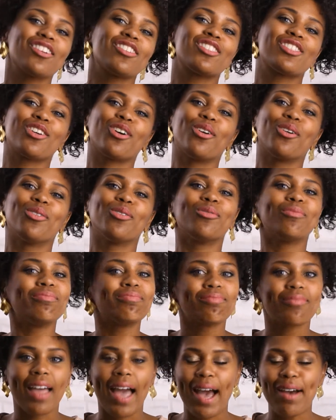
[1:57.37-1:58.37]
so
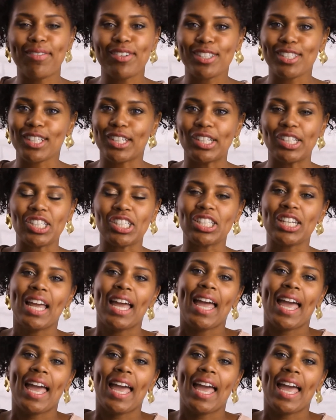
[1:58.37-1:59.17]
have a search